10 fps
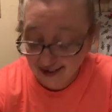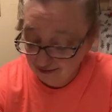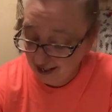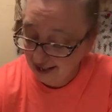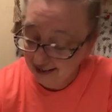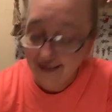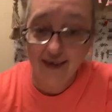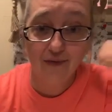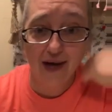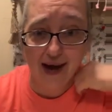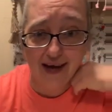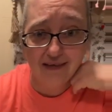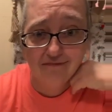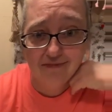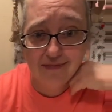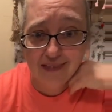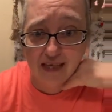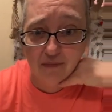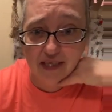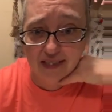I'm like, okay,
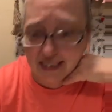get